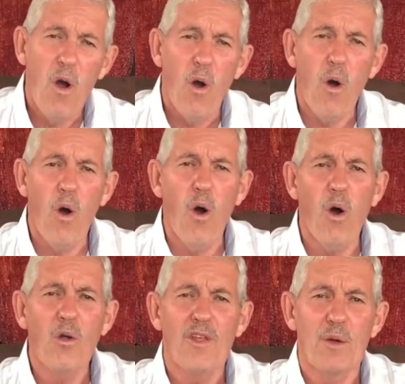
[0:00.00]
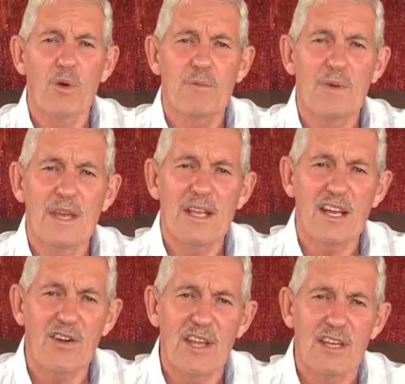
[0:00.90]
or there would be
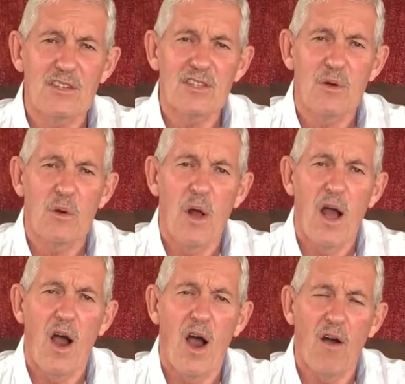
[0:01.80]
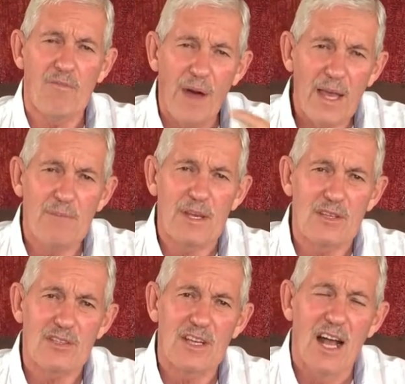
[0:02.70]
increase of
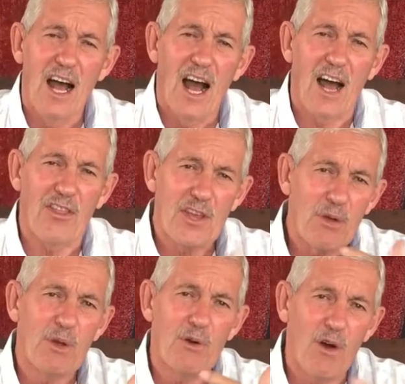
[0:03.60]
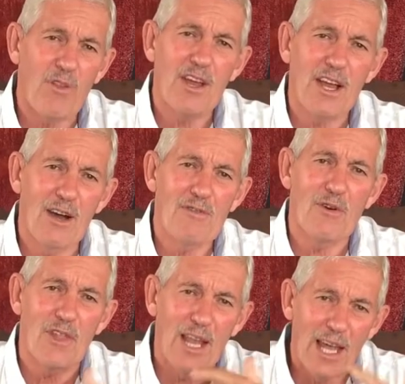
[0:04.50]
babies. I think we'll rather go
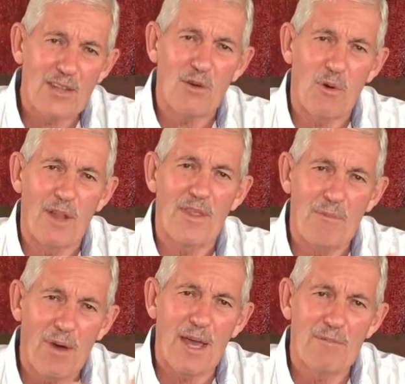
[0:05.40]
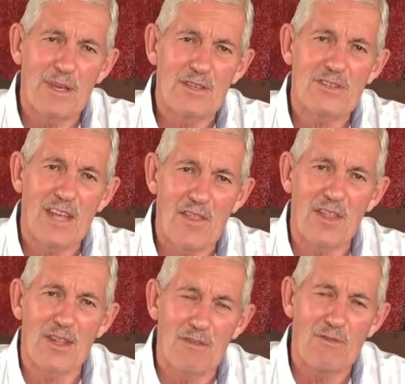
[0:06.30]
for the latter one, the babies, than
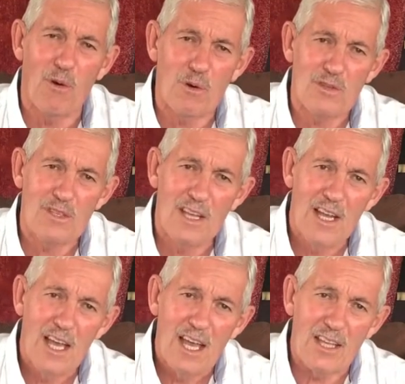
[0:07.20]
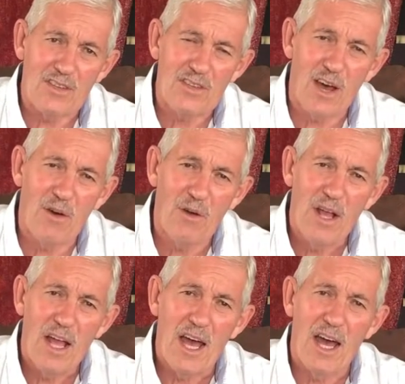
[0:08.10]
the divorce. And
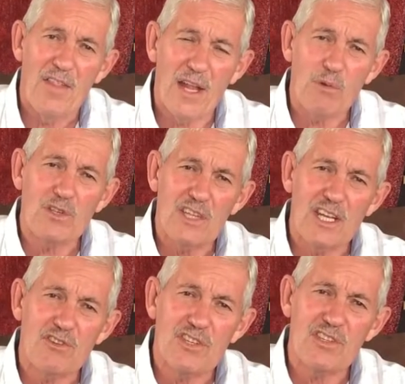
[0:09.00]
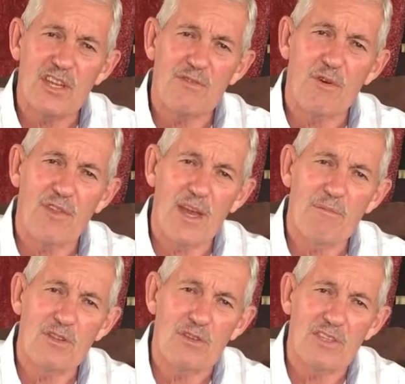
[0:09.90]
so uh, that was interesting for
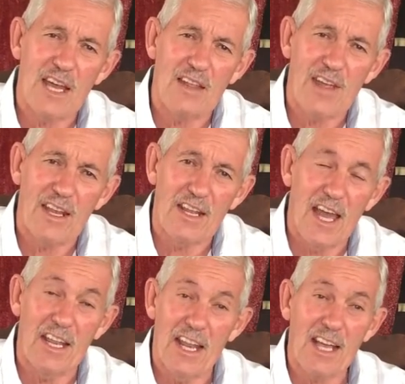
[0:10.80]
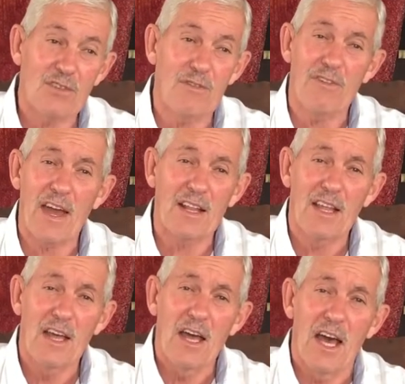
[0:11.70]
them to say that. and in actual
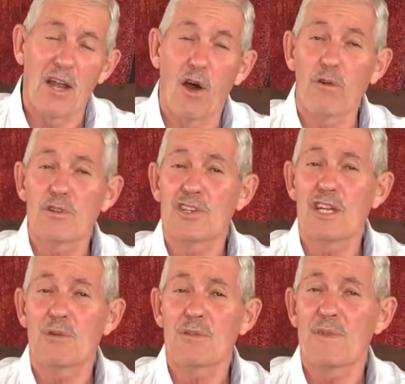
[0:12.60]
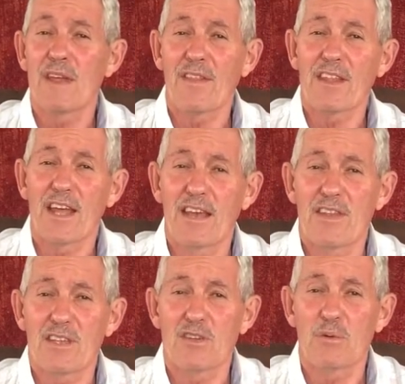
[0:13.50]
fact, uh, Laurel shared with me the other day
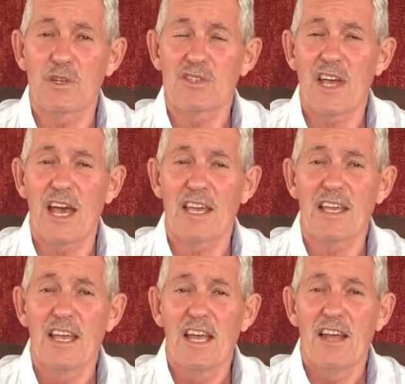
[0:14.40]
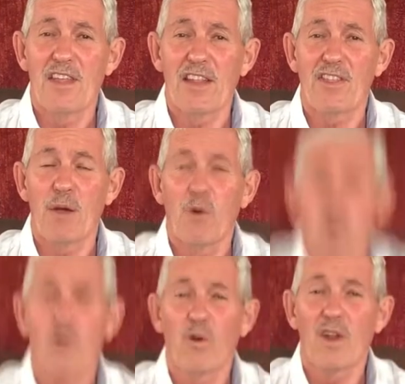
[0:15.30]
that she was saying that they
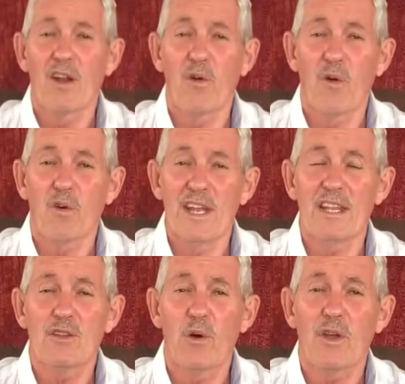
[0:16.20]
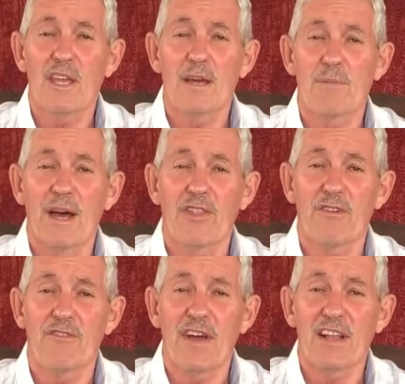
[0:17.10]
were already talking about
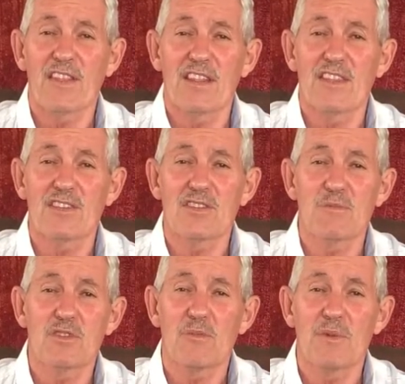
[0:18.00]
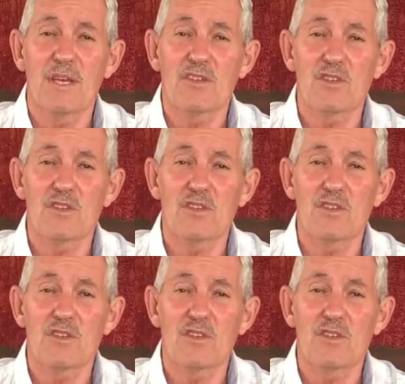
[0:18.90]
the fact that there seems to be a